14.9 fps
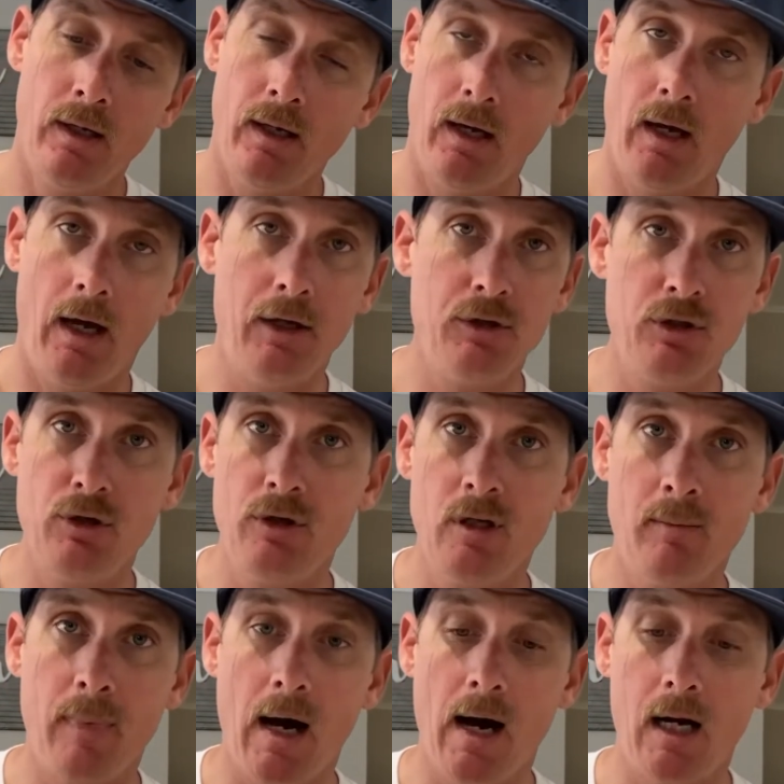I usually do the
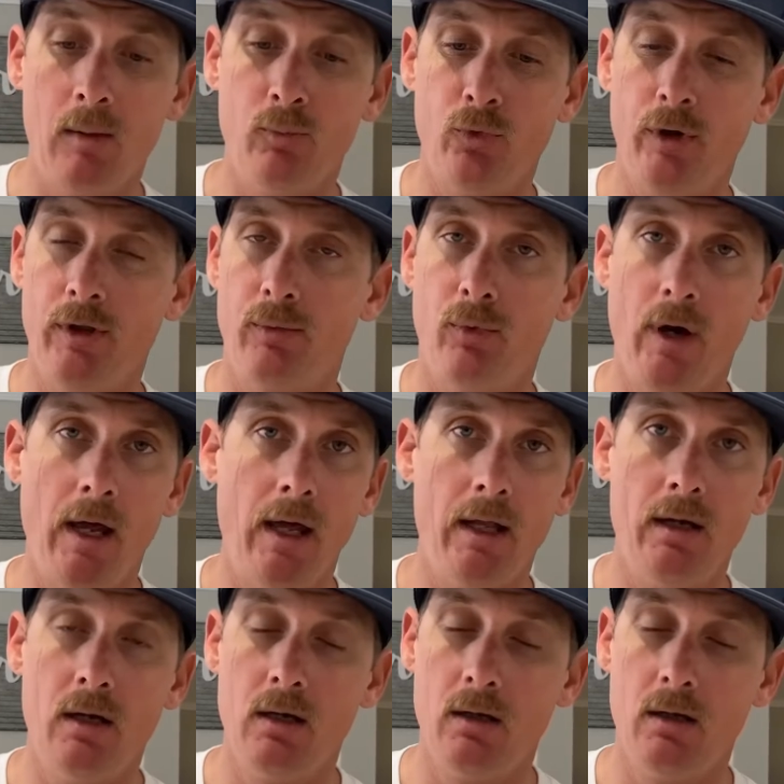bottom with red,